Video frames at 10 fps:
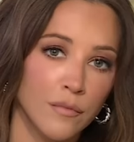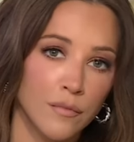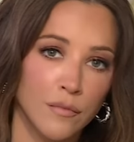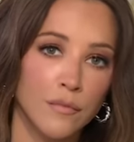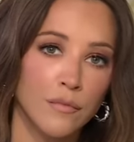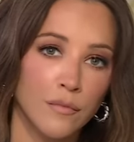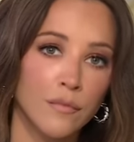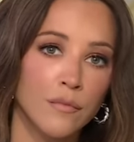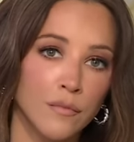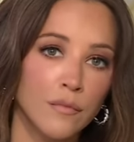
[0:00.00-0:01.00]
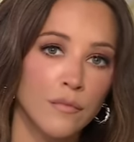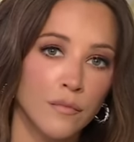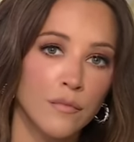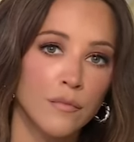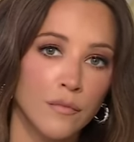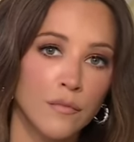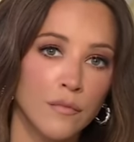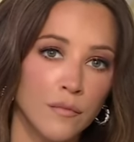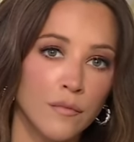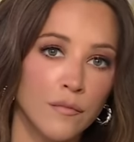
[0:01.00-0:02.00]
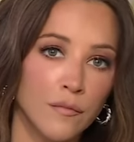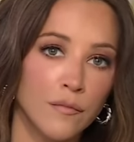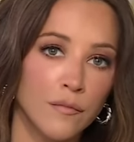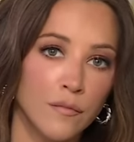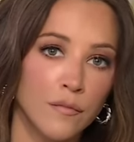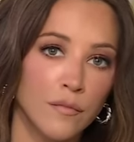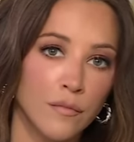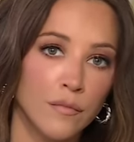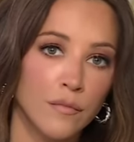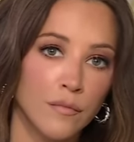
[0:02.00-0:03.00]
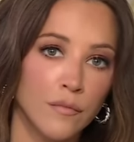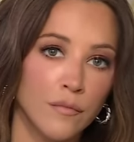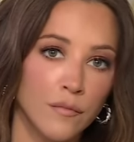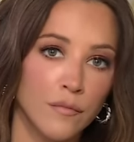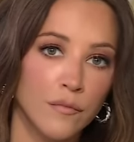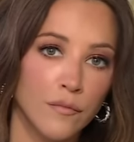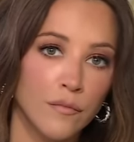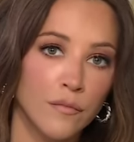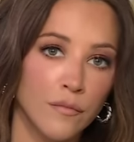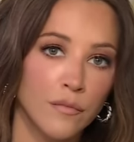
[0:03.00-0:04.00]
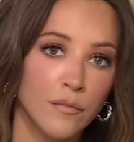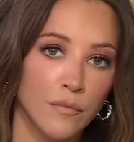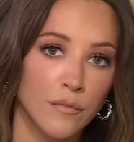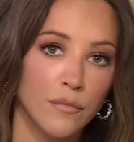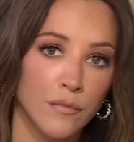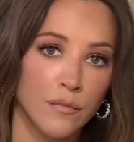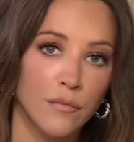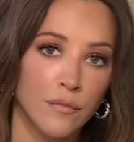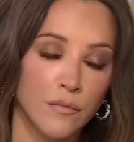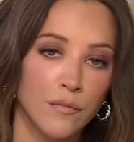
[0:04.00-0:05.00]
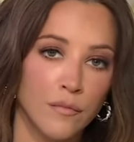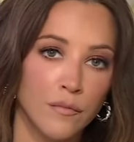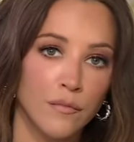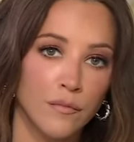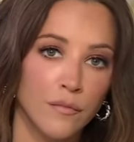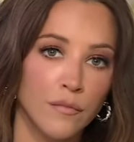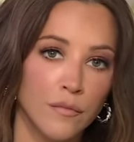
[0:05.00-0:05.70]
(not speaking)